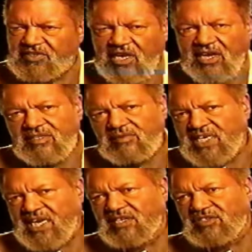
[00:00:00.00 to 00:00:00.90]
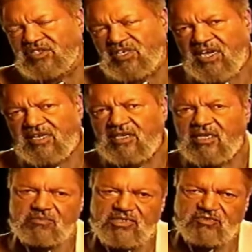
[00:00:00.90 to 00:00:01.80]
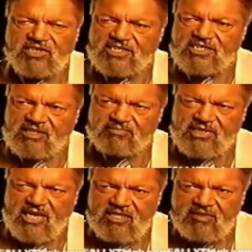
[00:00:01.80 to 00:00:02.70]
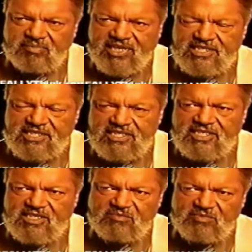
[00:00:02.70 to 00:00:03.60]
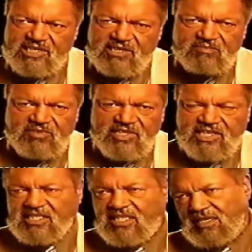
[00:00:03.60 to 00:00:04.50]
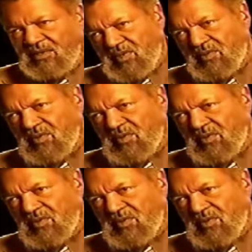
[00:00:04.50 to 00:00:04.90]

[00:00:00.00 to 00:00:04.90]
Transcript: charters. We got a charter. We dressed up the occupations. and made them think that we were